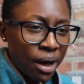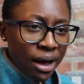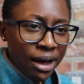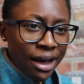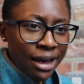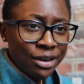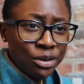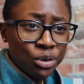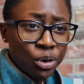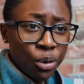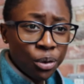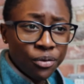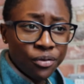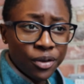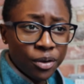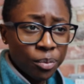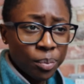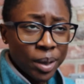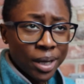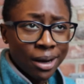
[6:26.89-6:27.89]
I don't know if
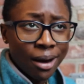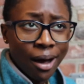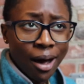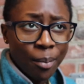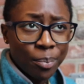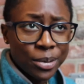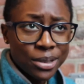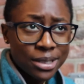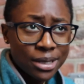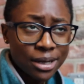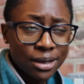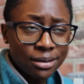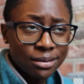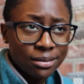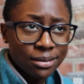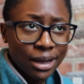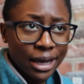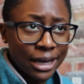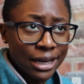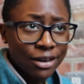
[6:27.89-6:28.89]
it would be an opposite,
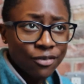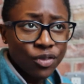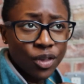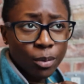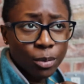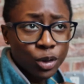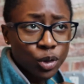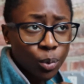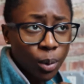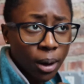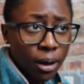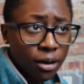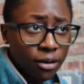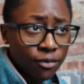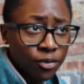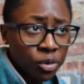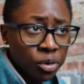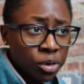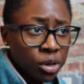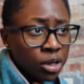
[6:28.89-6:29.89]
like if they were
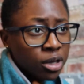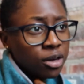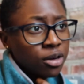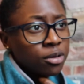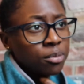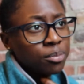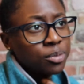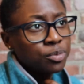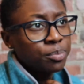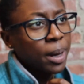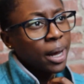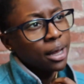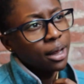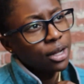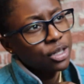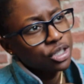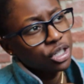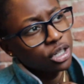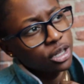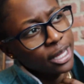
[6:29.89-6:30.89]
12 would their
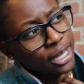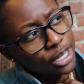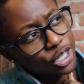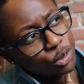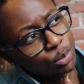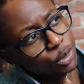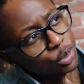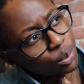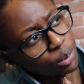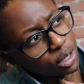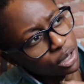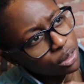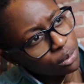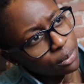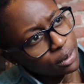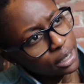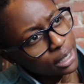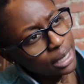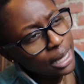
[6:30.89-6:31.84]
biological age be 23.